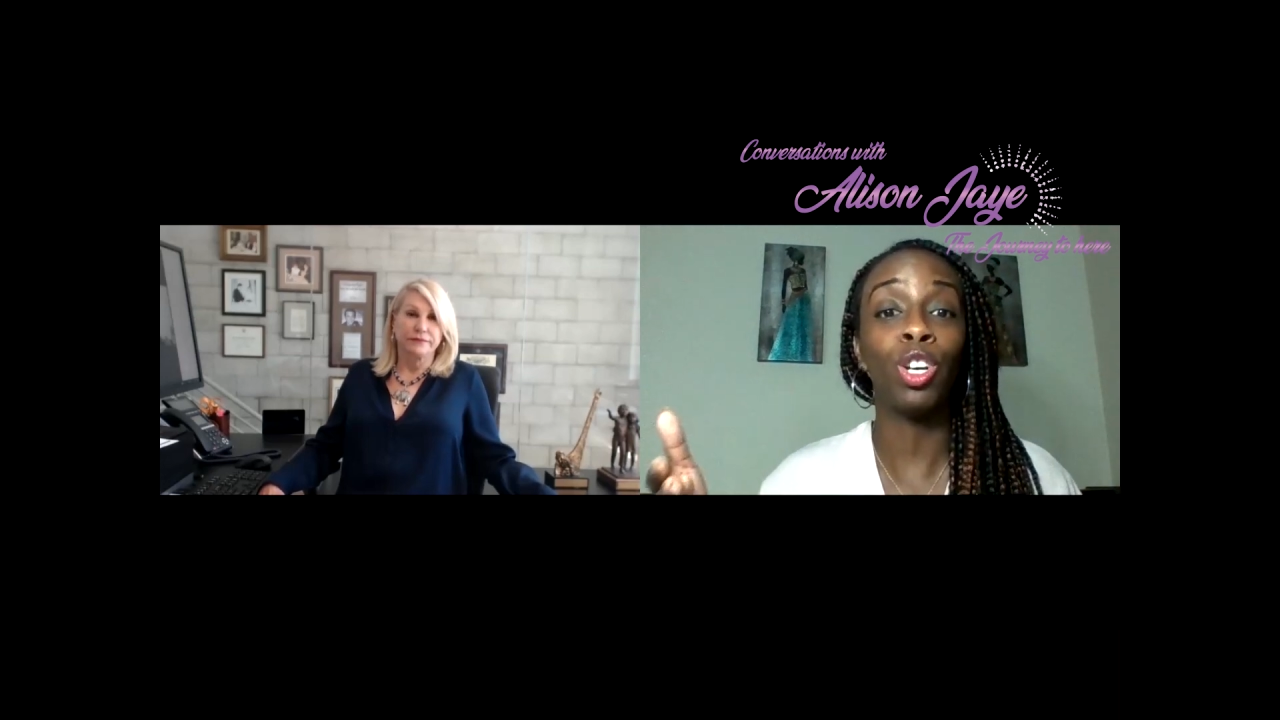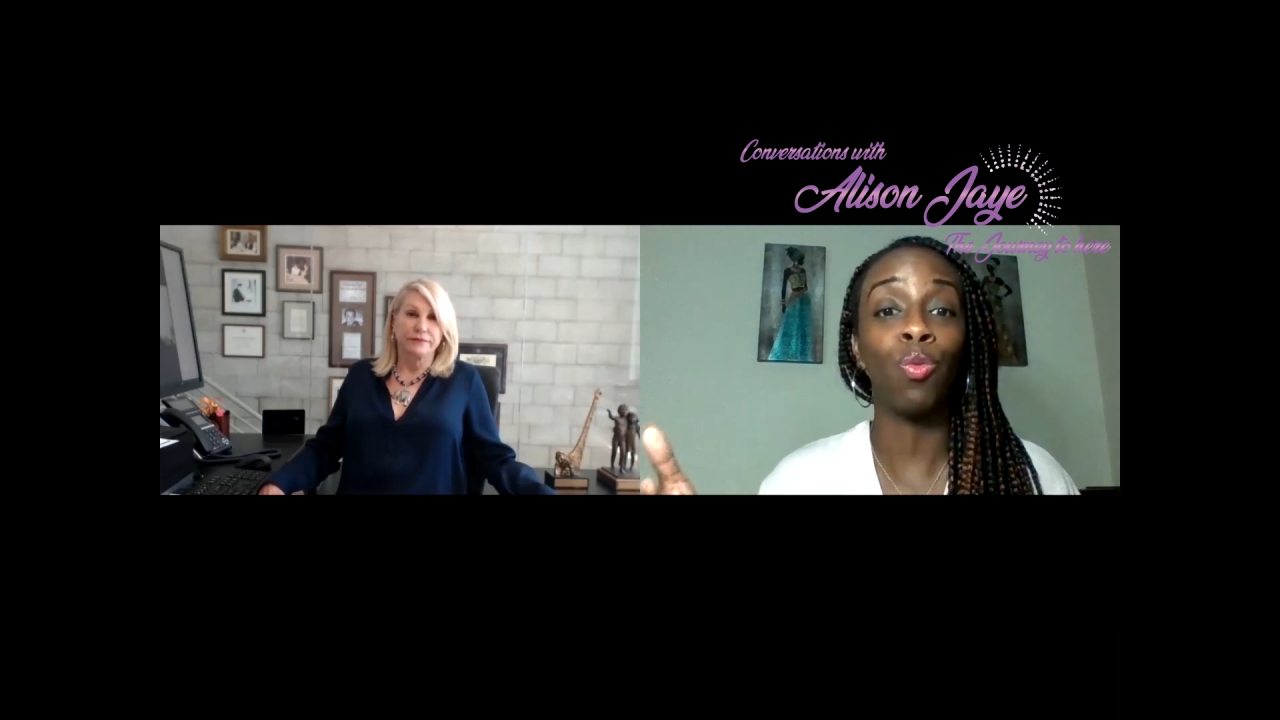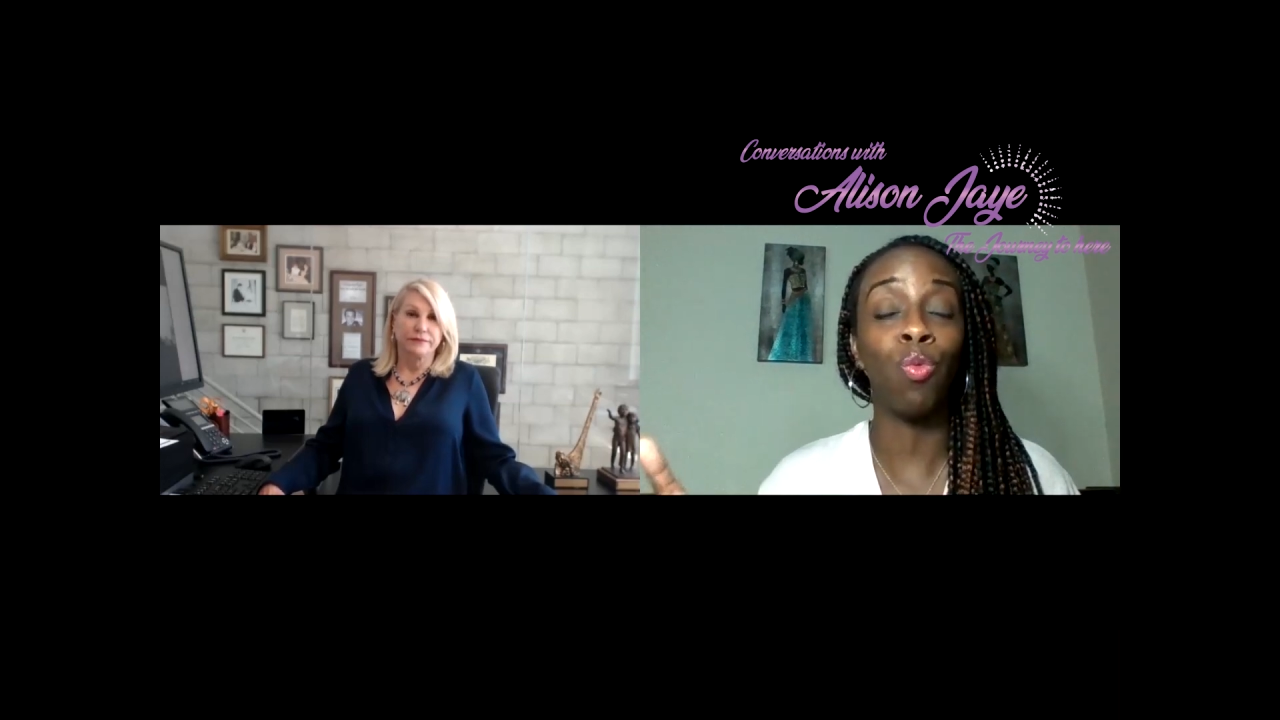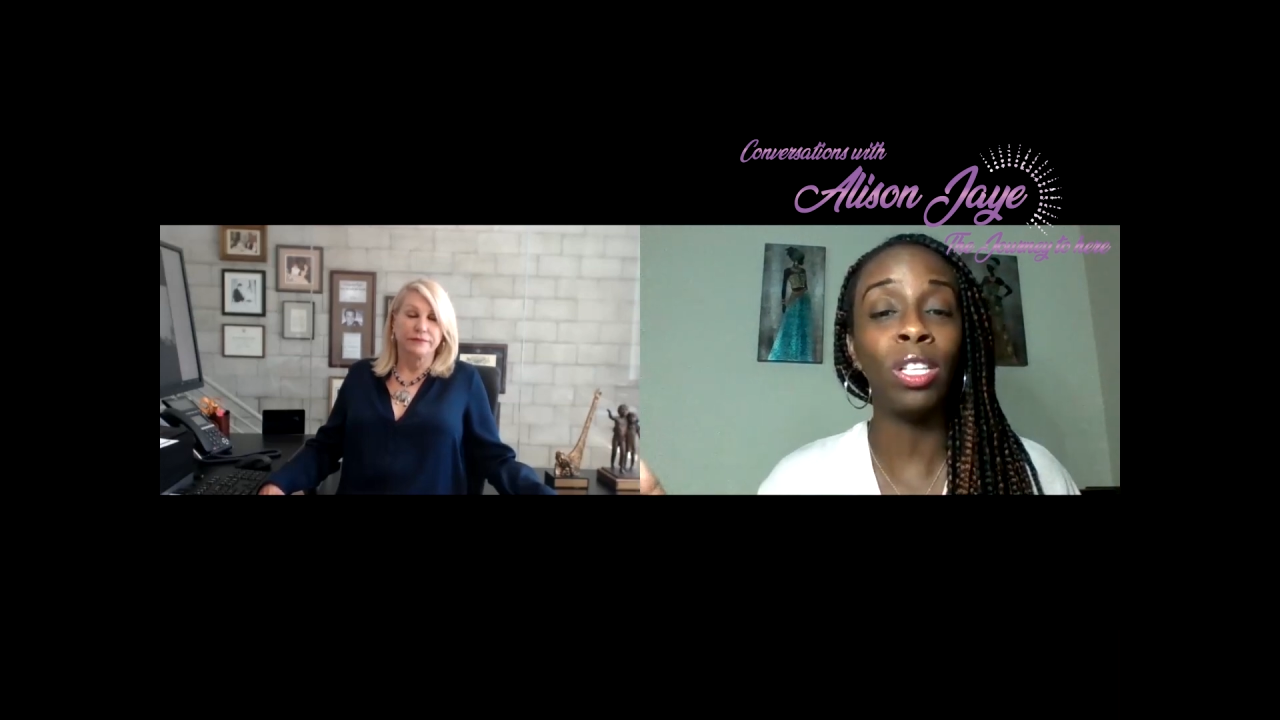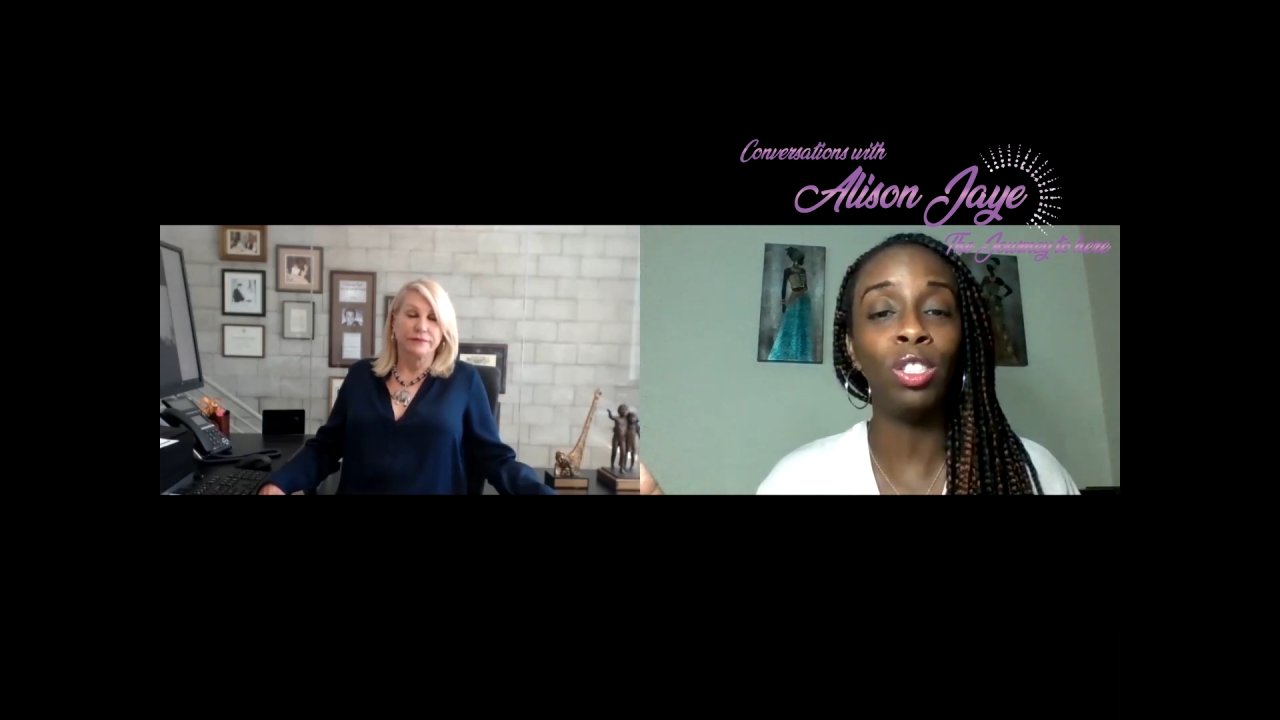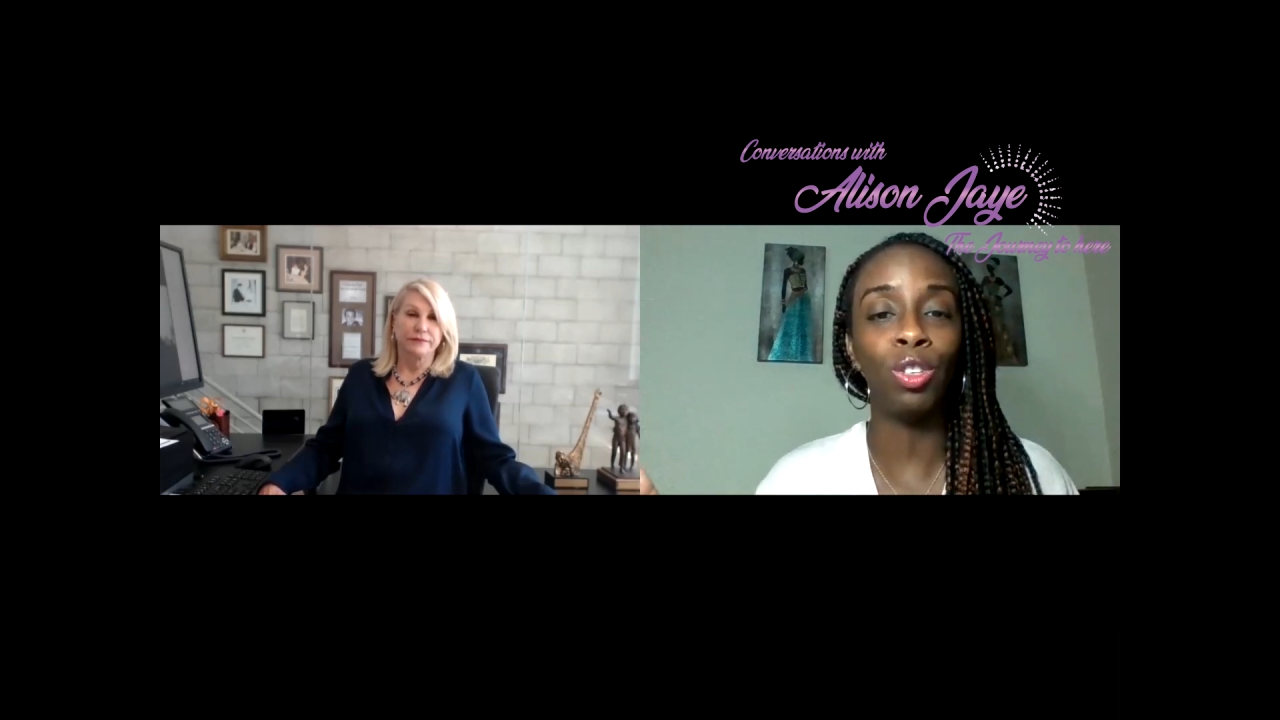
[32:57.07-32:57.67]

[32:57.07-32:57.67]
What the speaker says: could run